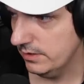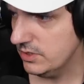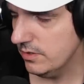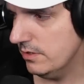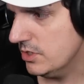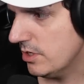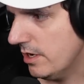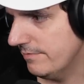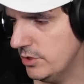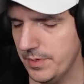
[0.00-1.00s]
let's look at the
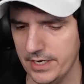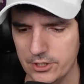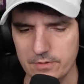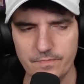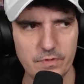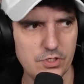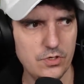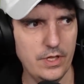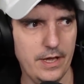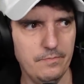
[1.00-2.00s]
StarCraft II patch. Let's
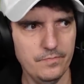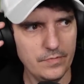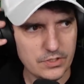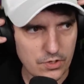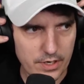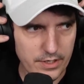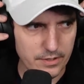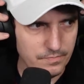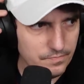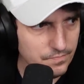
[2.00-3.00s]
do that. That's a good idea.